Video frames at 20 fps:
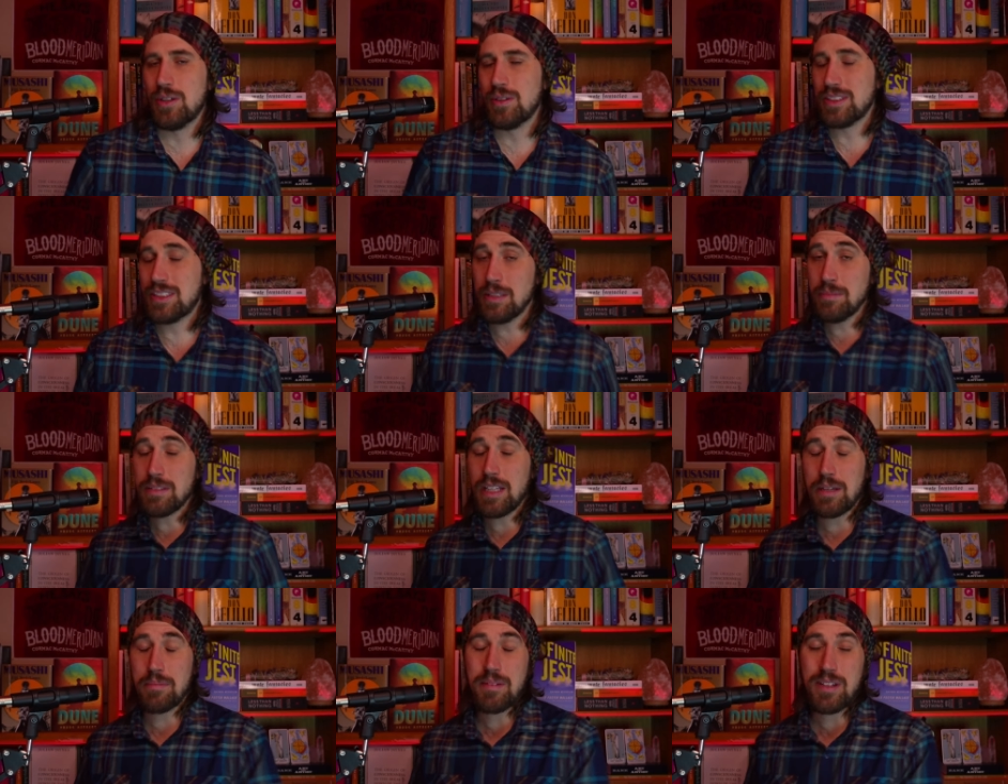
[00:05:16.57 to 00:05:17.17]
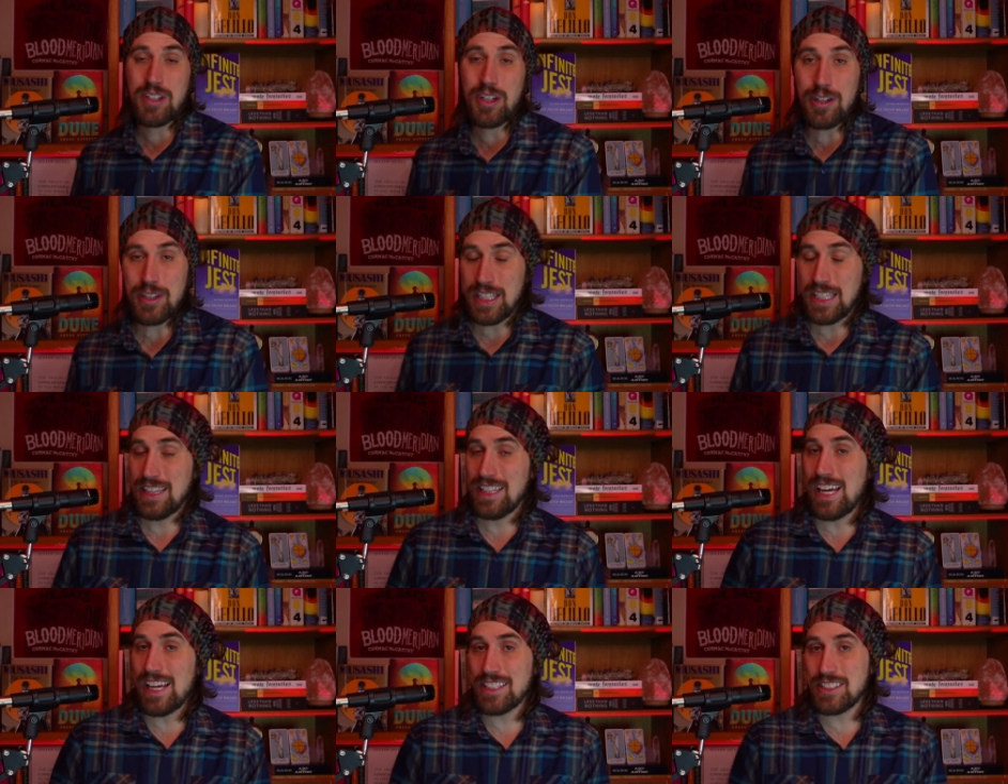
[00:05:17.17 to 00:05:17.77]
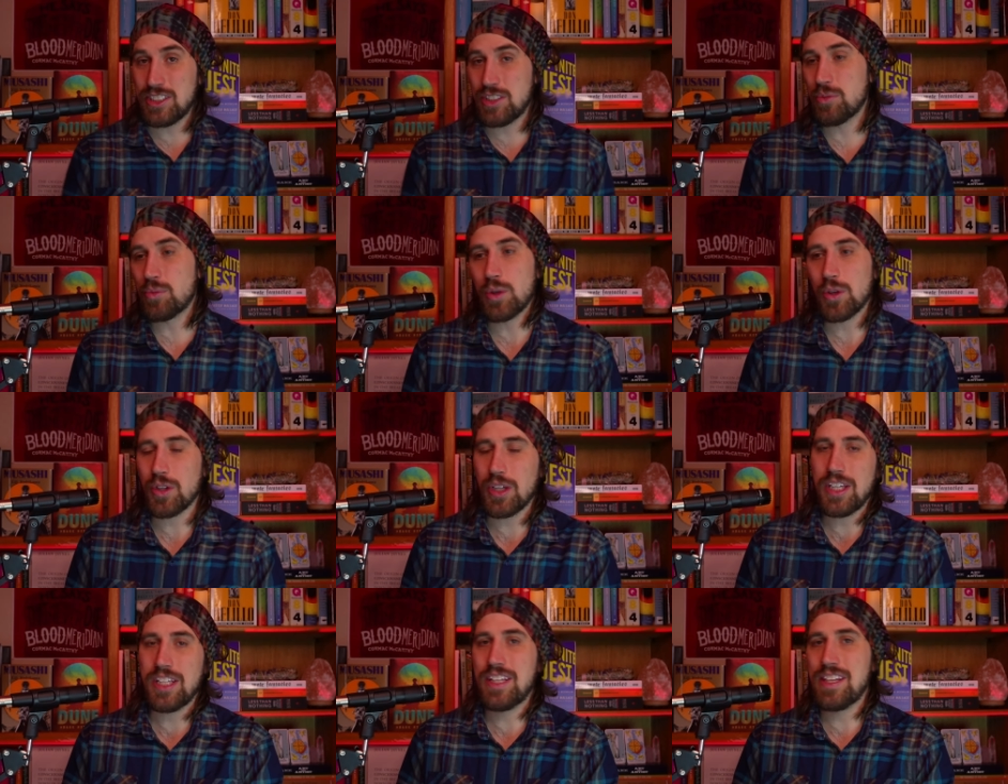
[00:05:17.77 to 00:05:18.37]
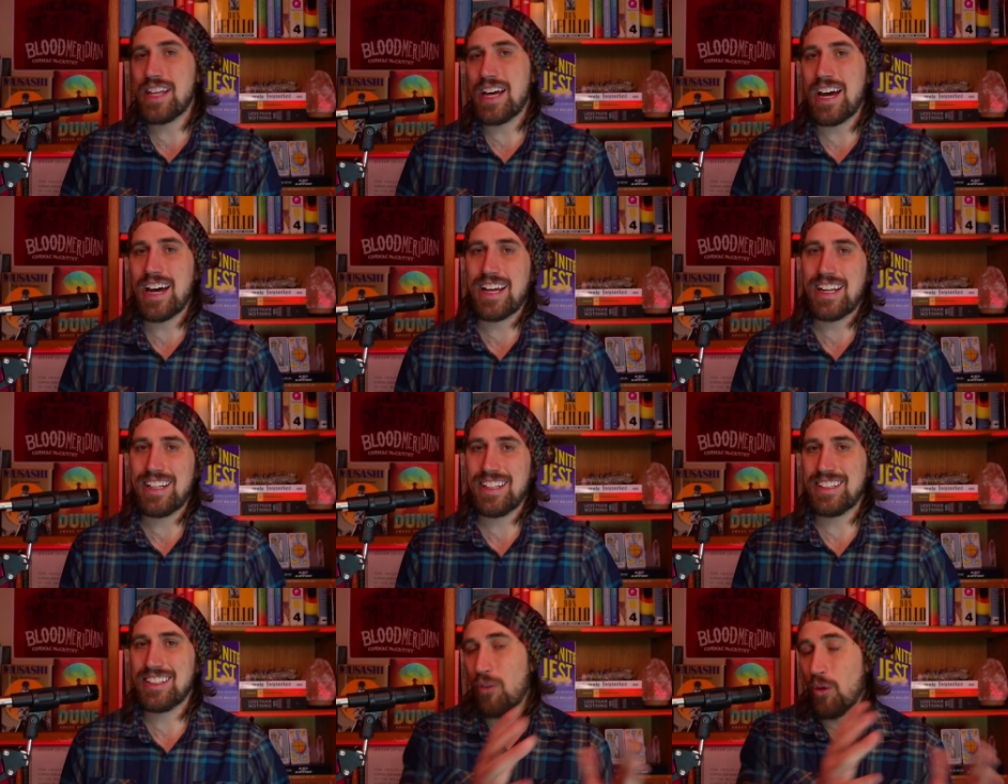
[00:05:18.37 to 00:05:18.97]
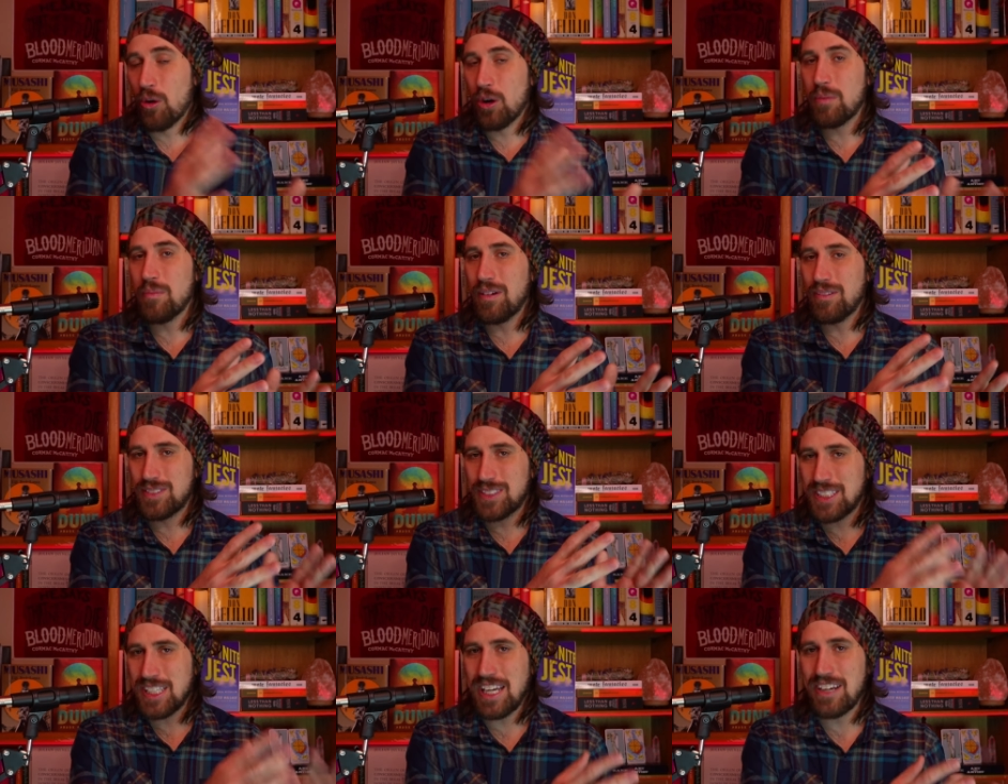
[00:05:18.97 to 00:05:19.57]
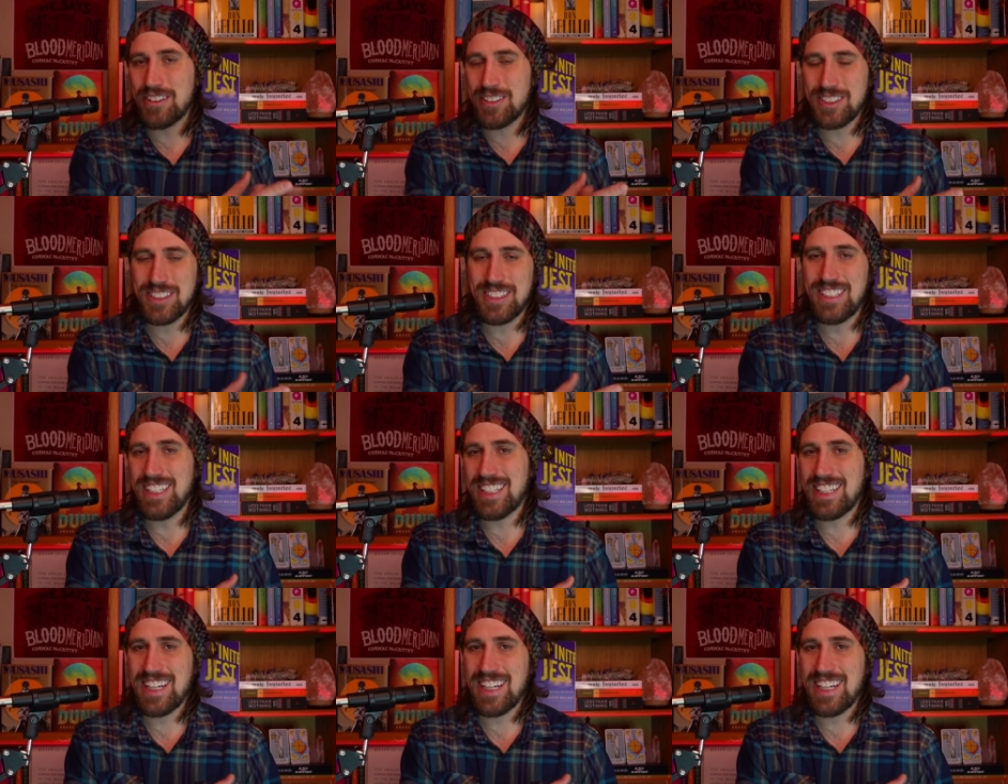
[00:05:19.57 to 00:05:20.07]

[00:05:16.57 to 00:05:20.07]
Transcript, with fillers: So it seems like McCarthy likes to work in that form of scarcity,